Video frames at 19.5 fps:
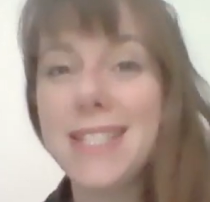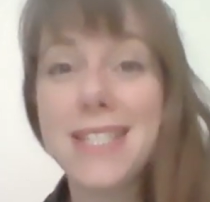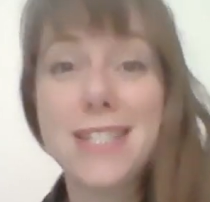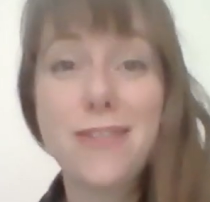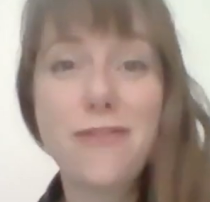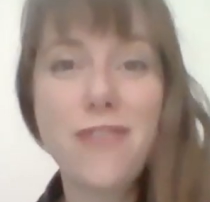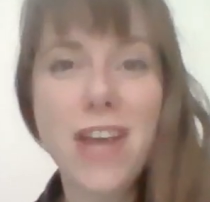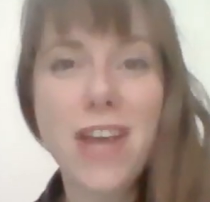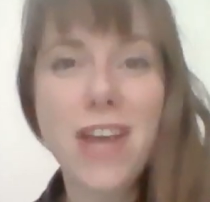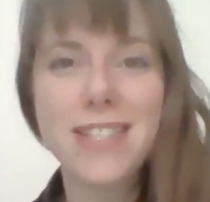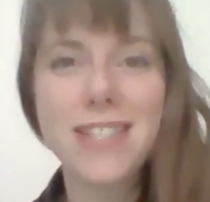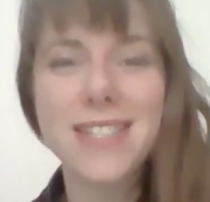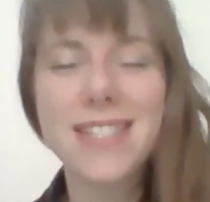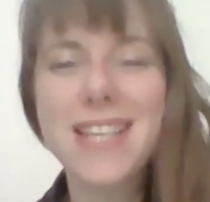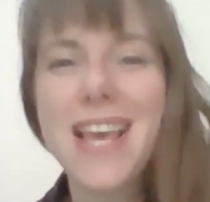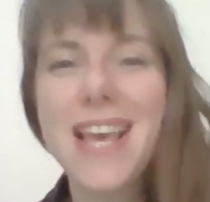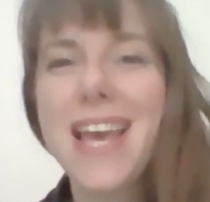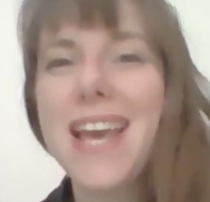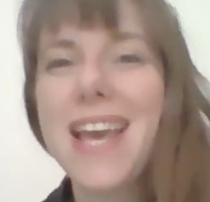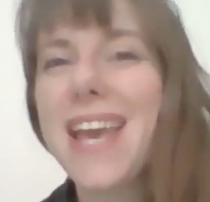to defence
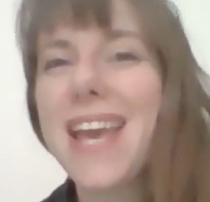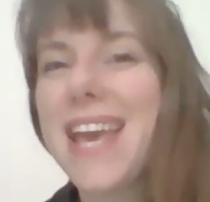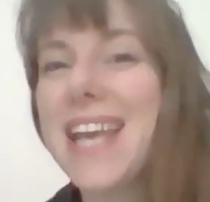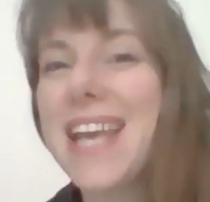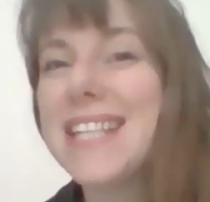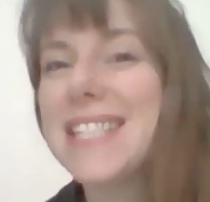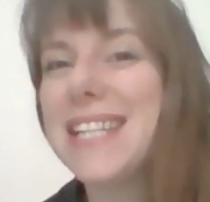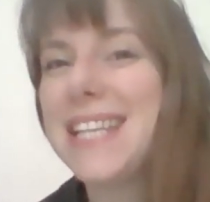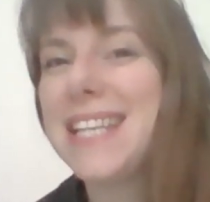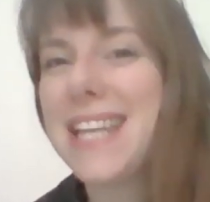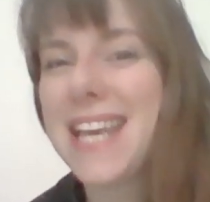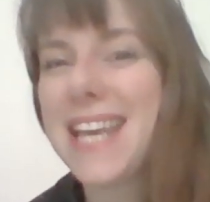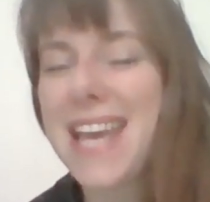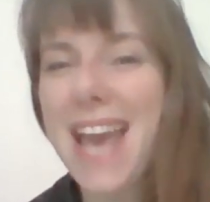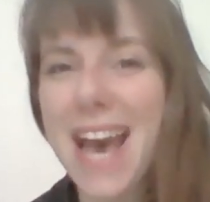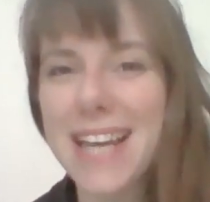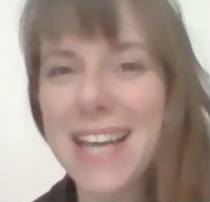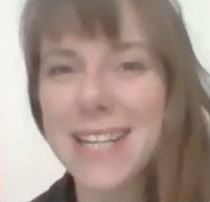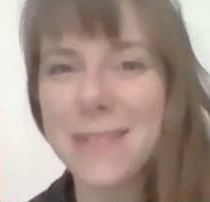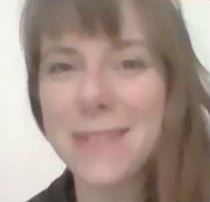is Lee
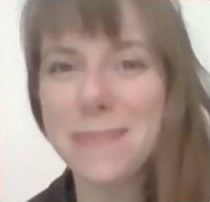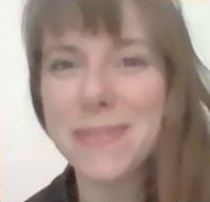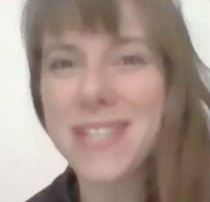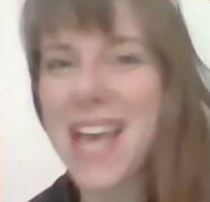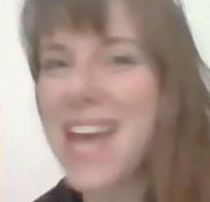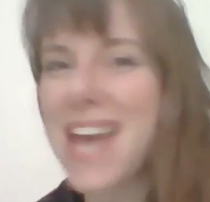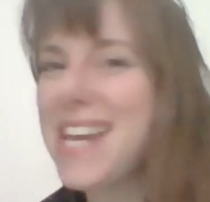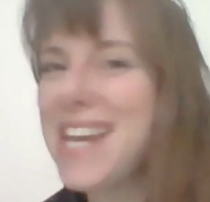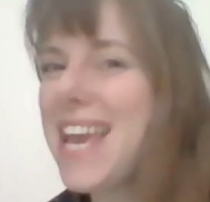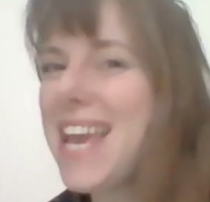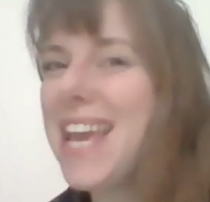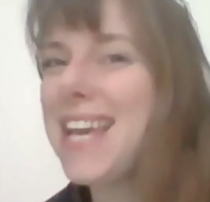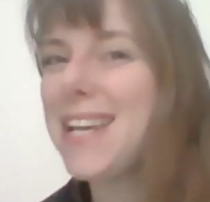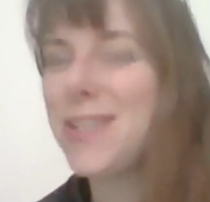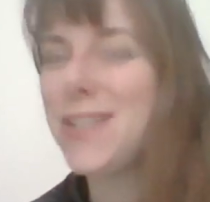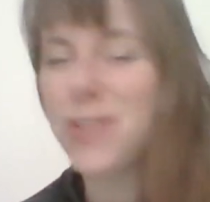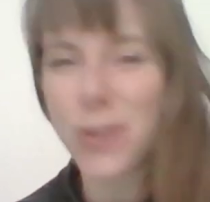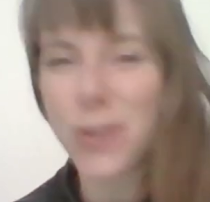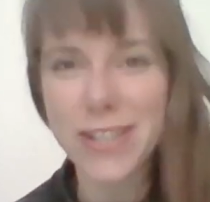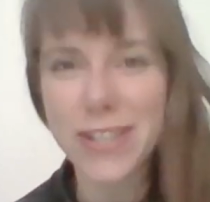Adams, and he
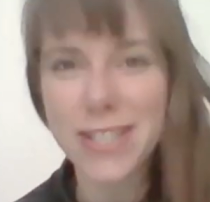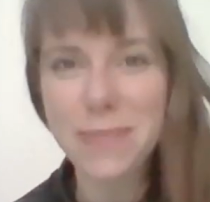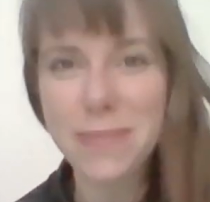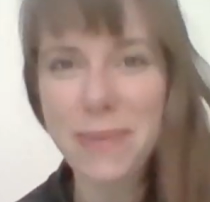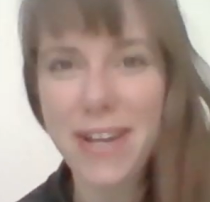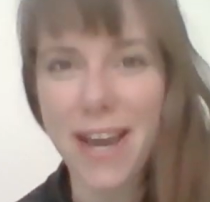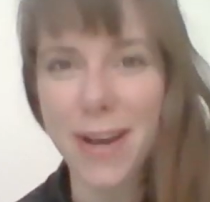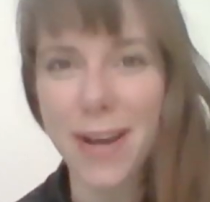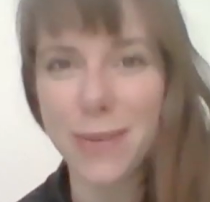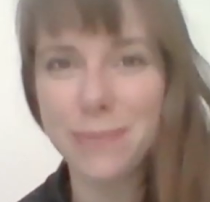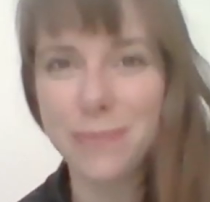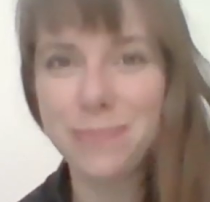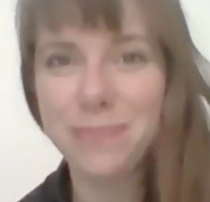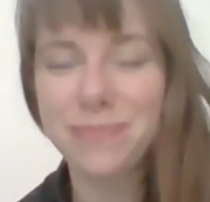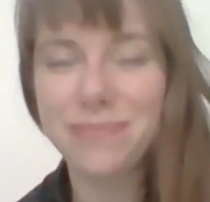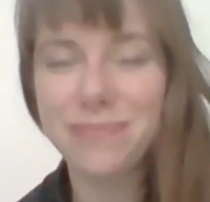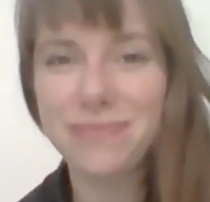joins me now.